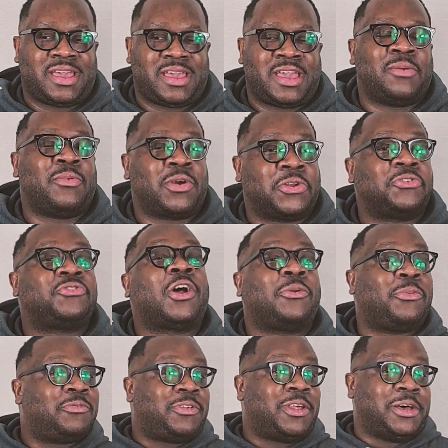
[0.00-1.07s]
and we're going to start
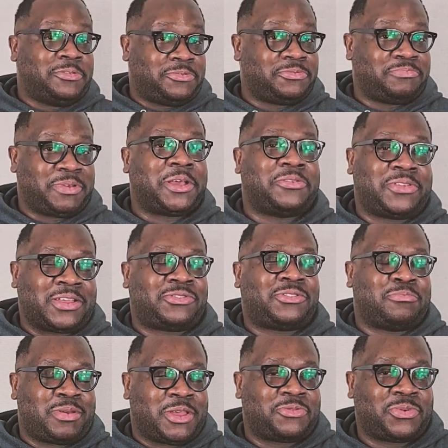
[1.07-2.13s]
with love because that's the
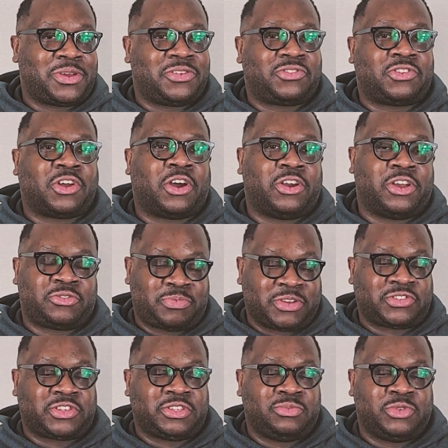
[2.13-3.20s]
best way to start,
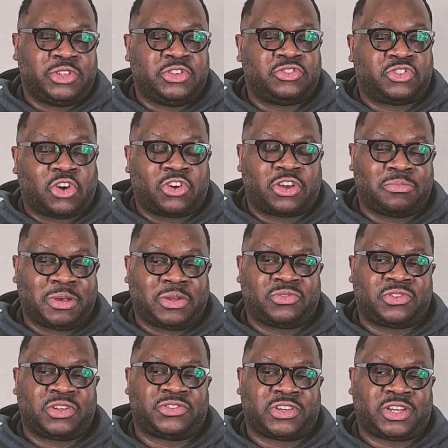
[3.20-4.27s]
especially when you're talking about
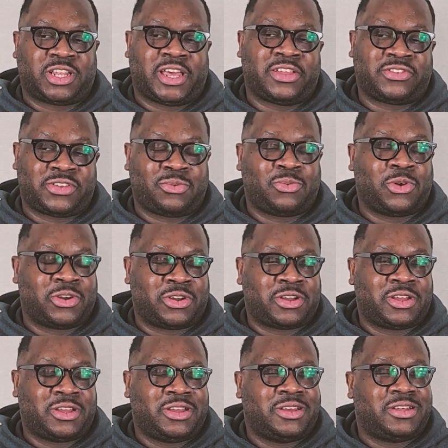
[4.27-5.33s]
such a classic work
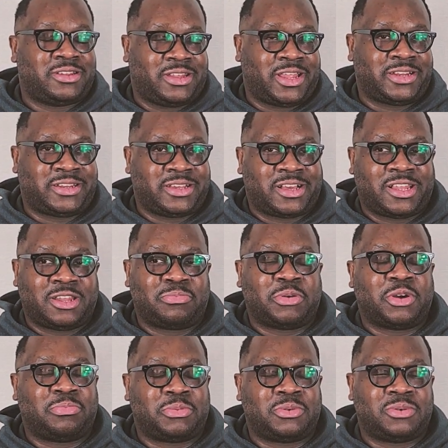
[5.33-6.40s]
like The Color
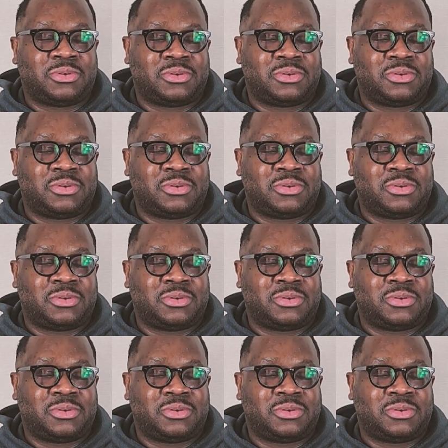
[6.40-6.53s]
Purple.